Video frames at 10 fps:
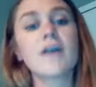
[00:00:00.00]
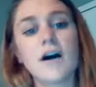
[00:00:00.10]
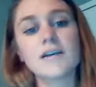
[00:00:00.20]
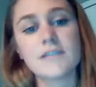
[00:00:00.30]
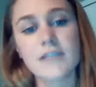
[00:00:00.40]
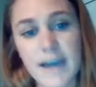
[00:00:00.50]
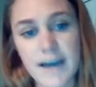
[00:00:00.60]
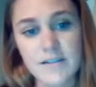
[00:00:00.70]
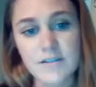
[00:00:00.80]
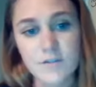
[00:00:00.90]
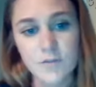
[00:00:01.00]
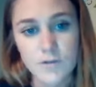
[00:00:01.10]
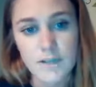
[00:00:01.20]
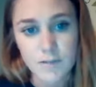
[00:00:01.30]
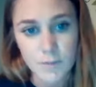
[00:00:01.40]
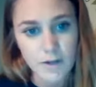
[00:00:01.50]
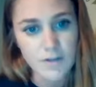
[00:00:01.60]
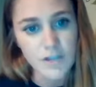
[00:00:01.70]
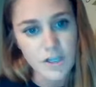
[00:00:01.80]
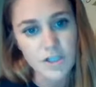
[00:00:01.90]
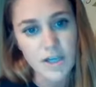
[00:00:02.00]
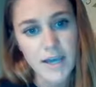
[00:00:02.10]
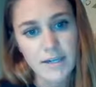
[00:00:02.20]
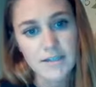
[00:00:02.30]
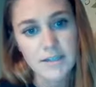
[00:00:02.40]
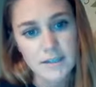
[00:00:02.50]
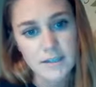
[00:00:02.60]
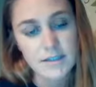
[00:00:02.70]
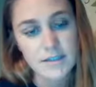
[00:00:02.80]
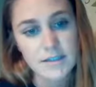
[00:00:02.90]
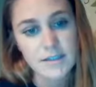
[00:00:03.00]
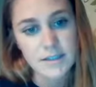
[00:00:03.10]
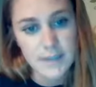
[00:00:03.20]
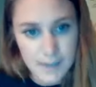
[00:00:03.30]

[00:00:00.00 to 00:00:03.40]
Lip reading: costly as the Food Safety Modernization Act is,